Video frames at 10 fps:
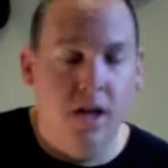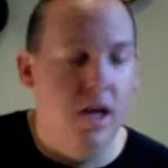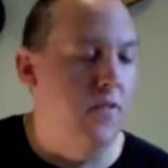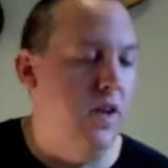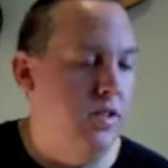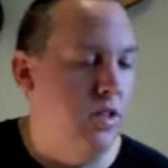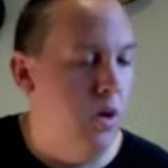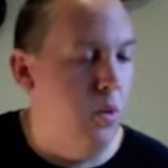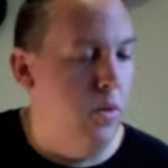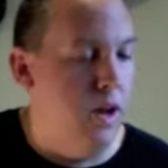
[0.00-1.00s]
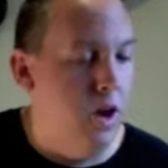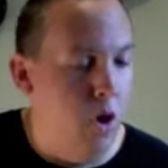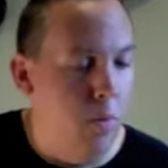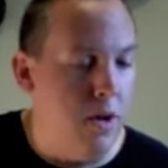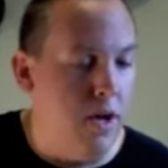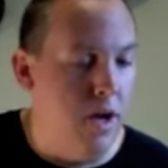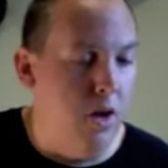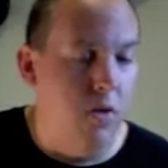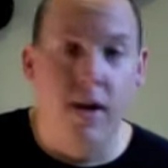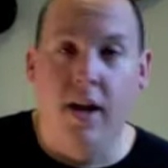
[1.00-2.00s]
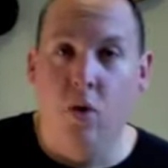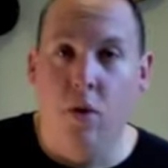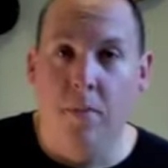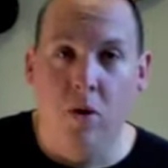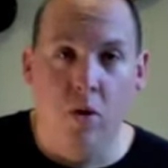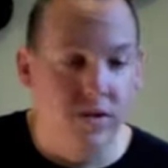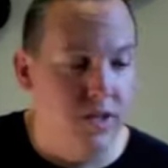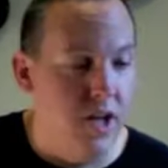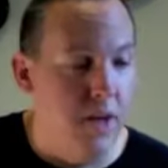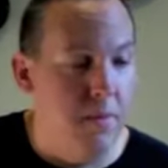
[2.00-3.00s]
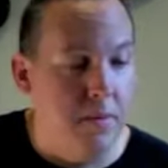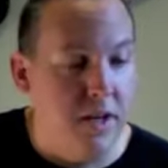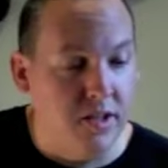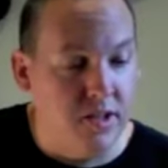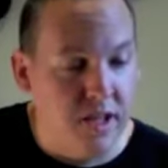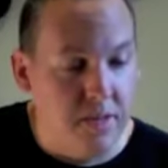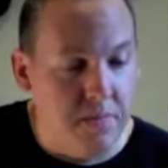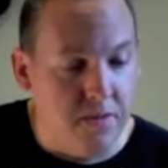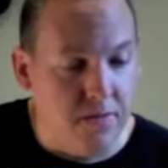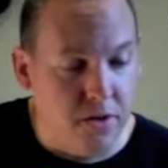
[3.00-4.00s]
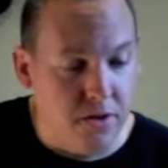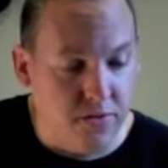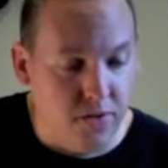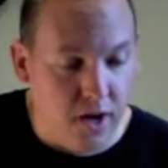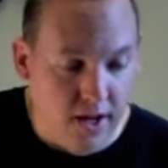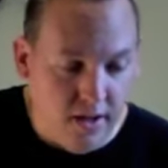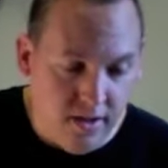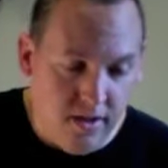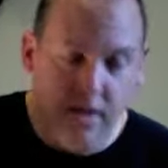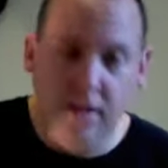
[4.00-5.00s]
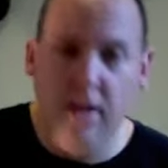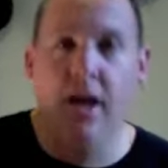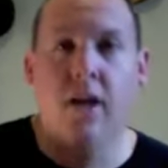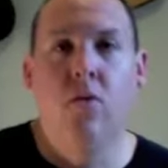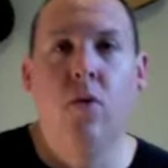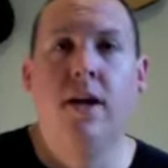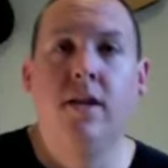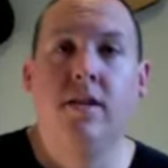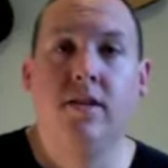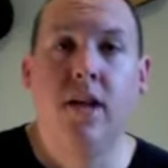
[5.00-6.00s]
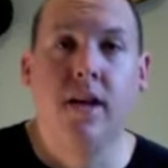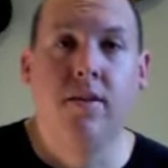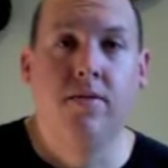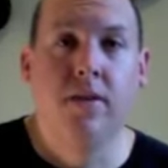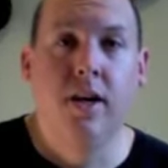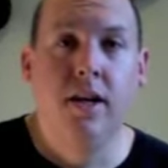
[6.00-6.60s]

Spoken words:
If I start with an open note and I go up a whole step, I'm going to skip the 1st fret and go right to the 2nd fret.